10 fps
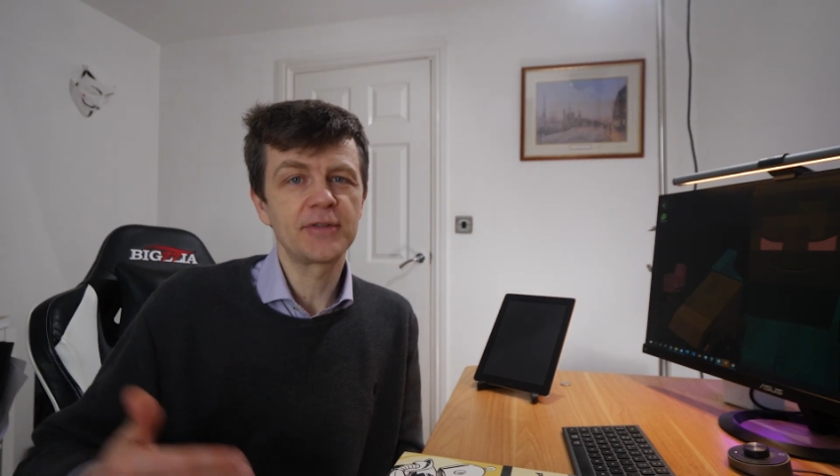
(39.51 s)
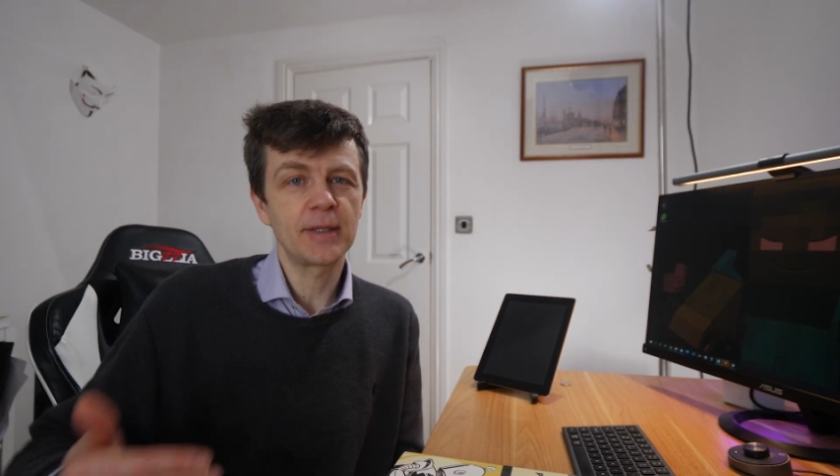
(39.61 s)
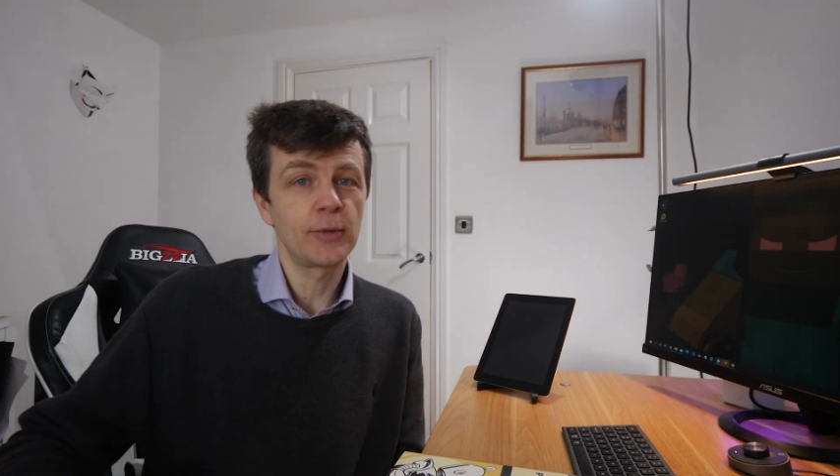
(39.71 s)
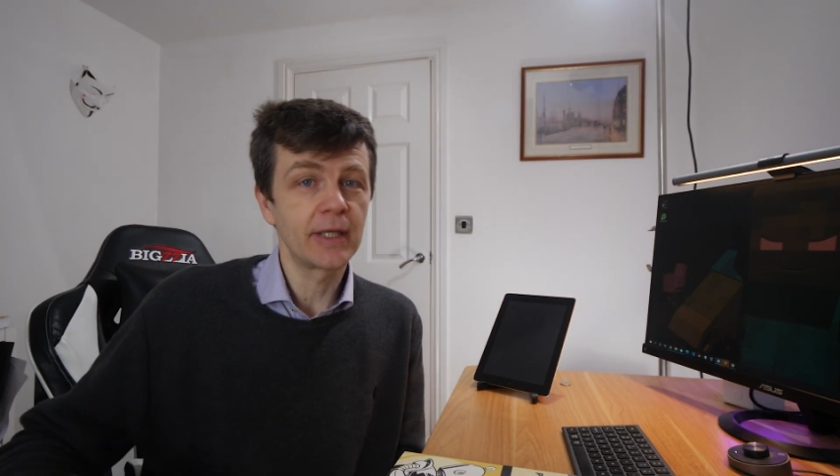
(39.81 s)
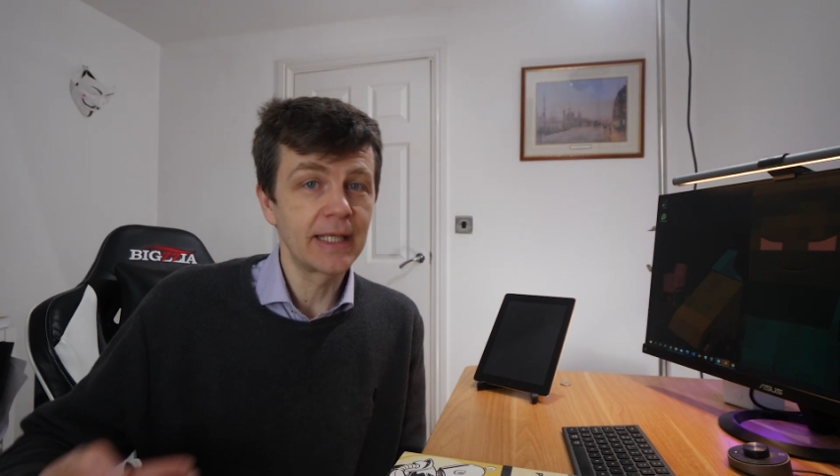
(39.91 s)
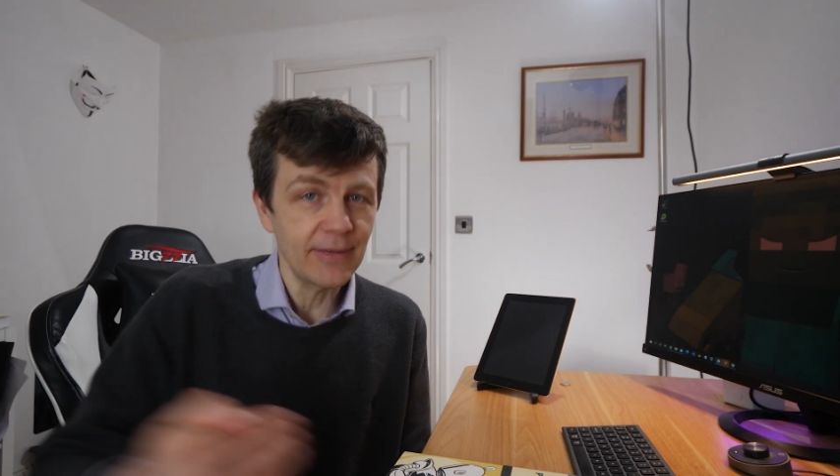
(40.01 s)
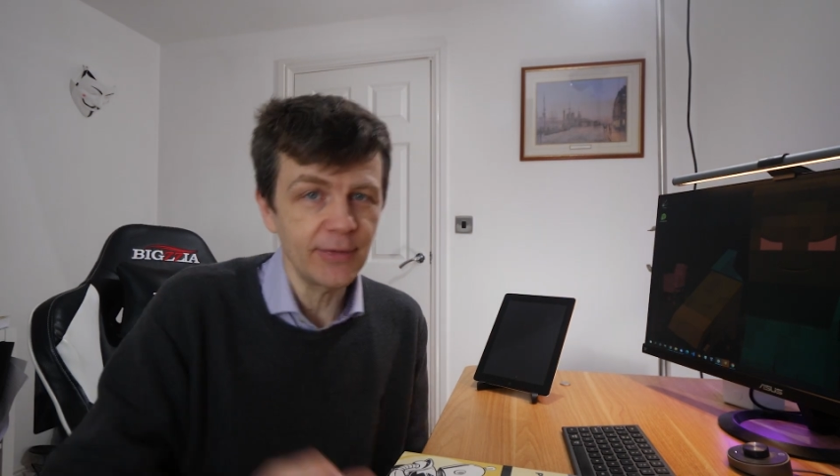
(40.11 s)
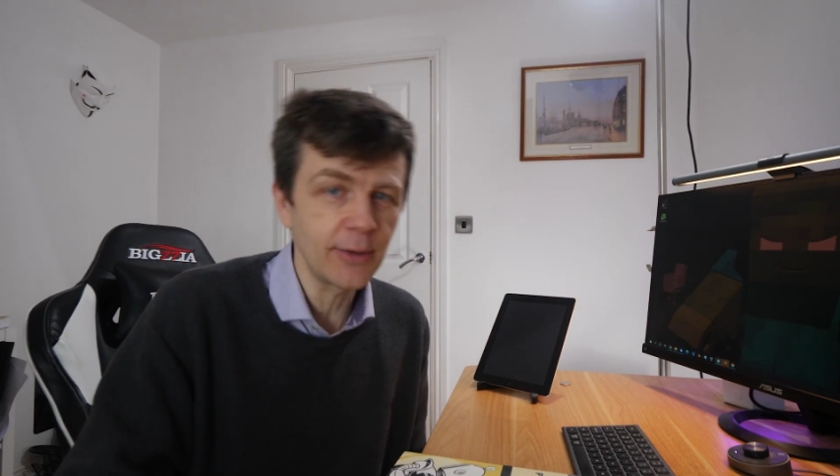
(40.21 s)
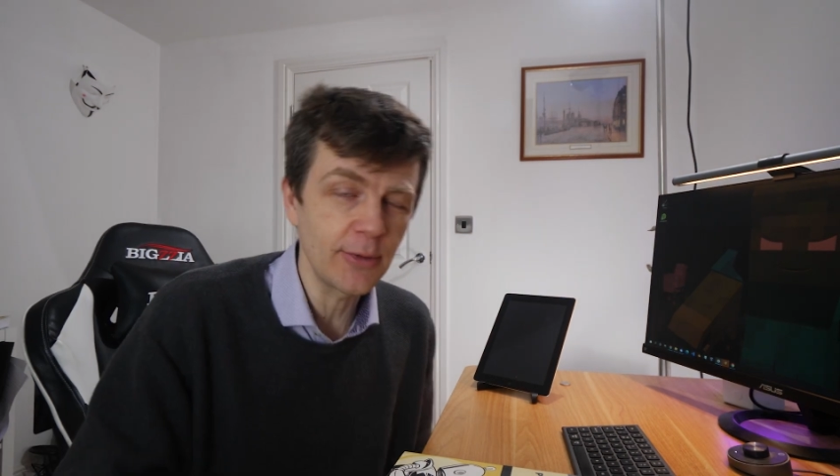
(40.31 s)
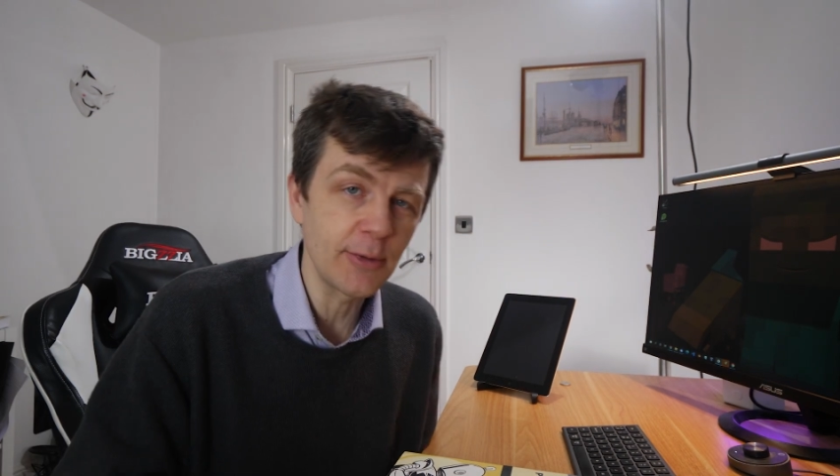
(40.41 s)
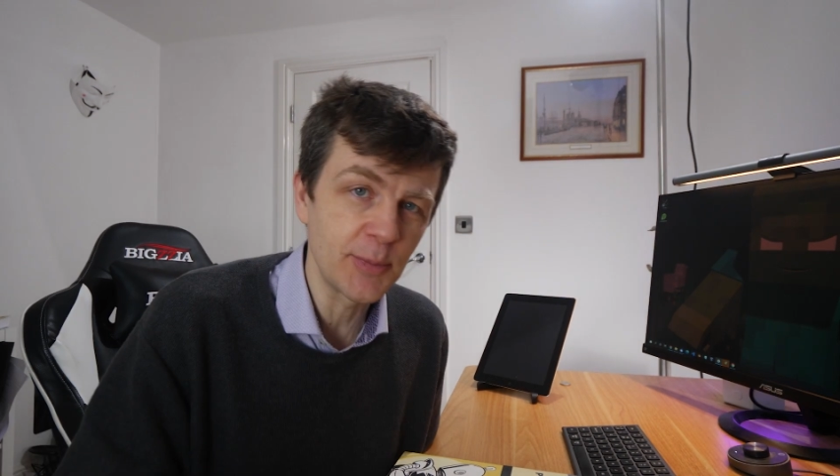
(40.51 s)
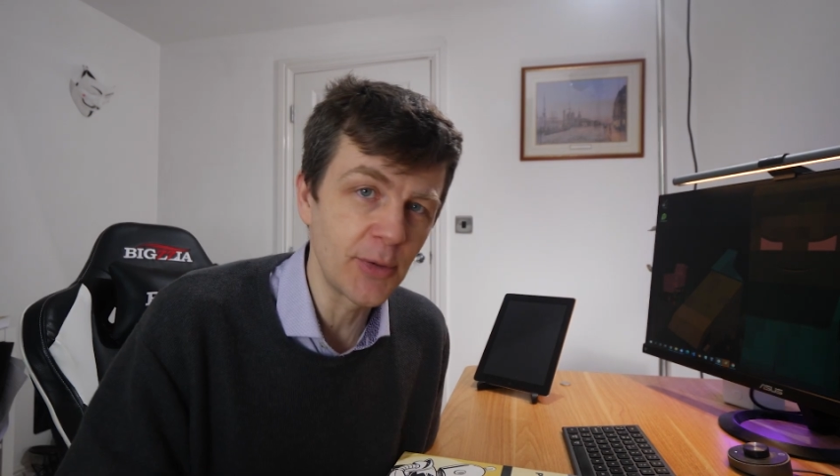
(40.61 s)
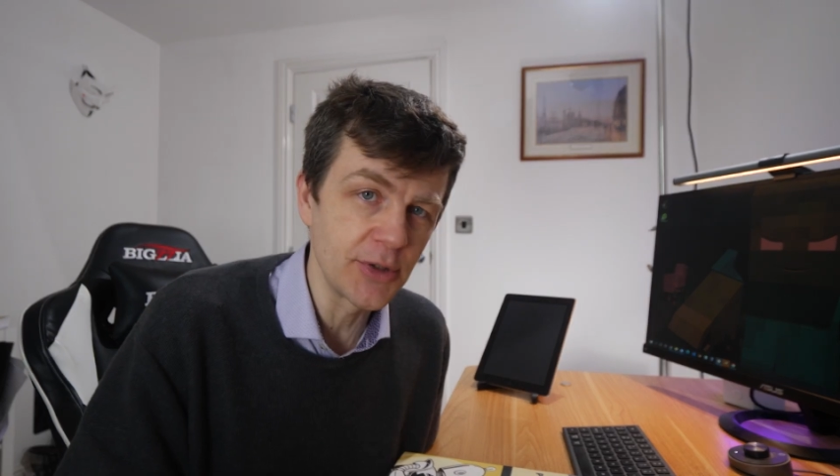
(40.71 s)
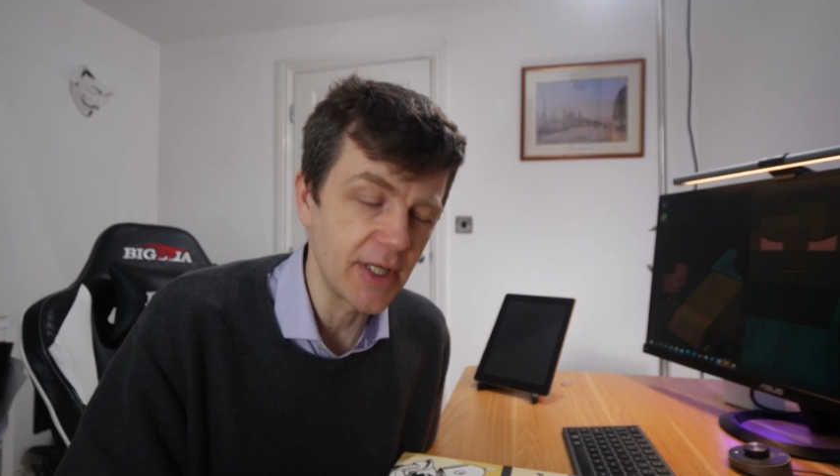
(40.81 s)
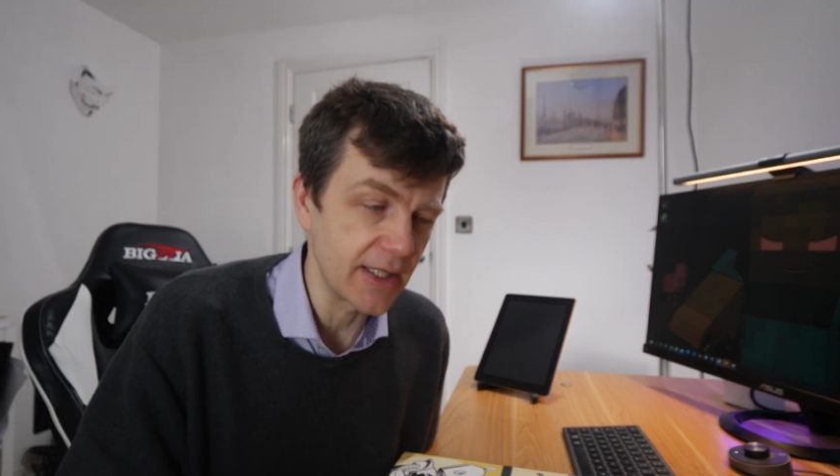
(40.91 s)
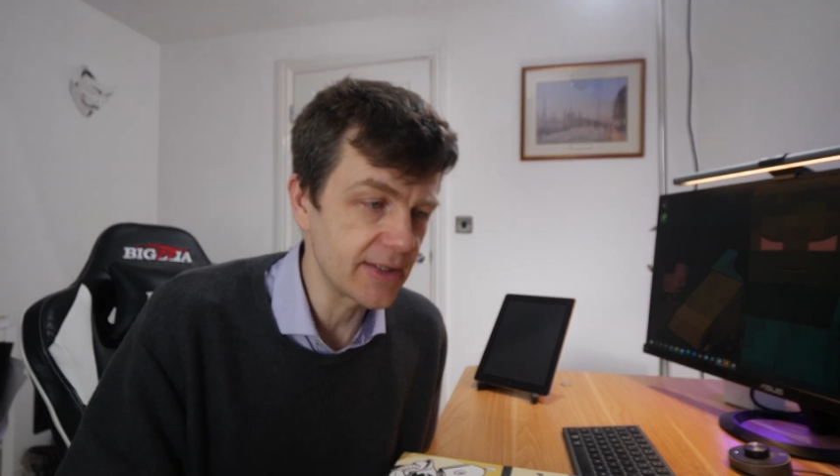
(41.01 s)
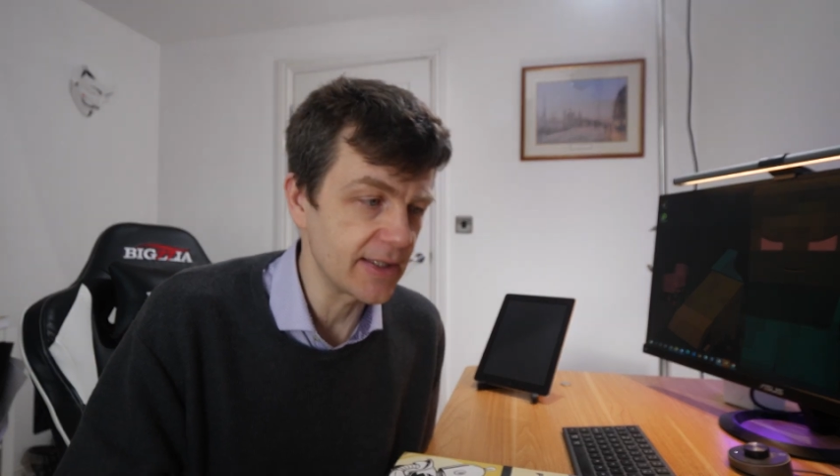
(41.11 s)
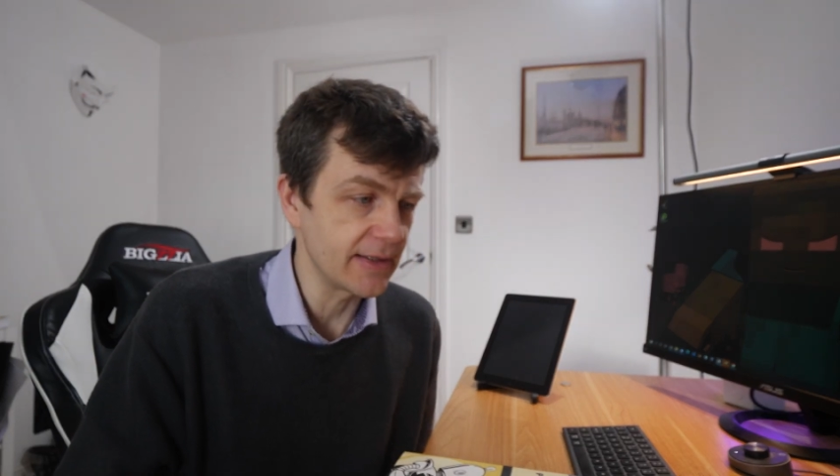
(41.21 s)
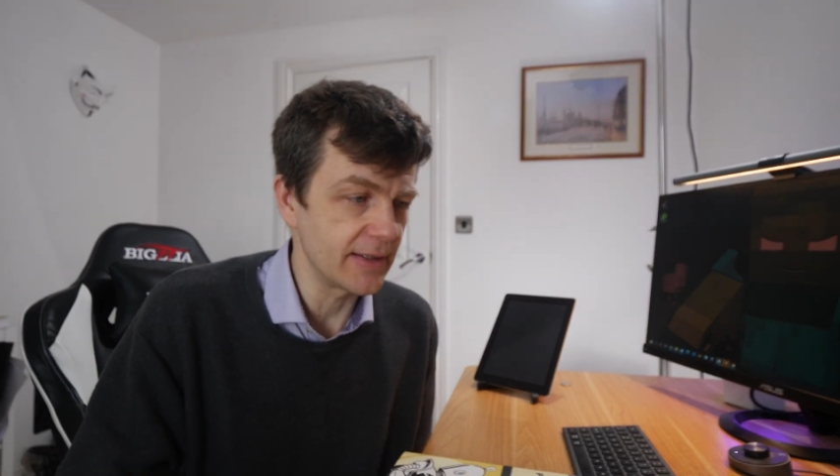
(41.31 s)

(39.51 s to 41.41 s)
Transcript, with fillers: someone giving you those projects and,